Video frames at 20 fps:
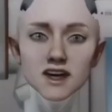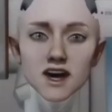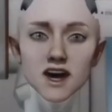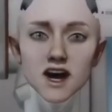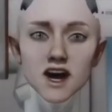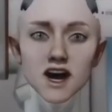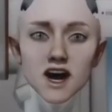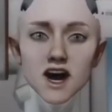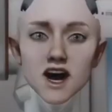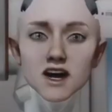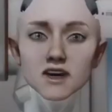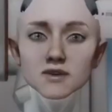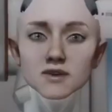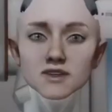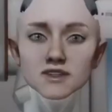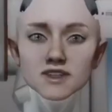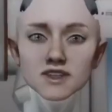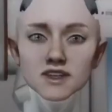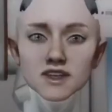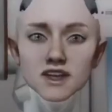there needed
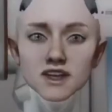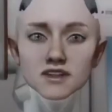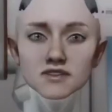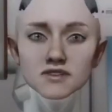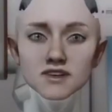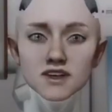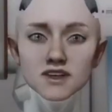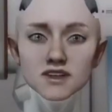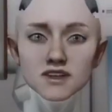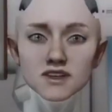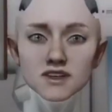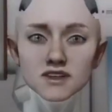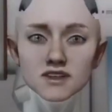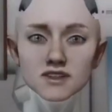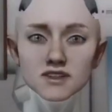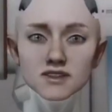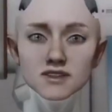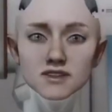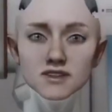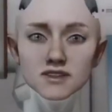to be more to the
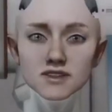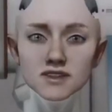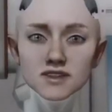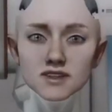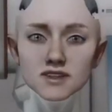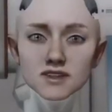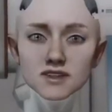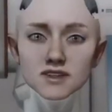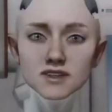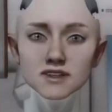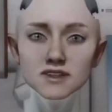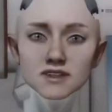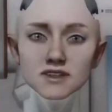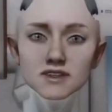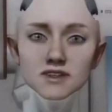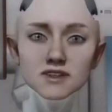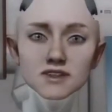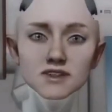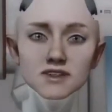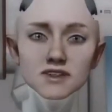2012
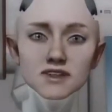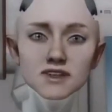tech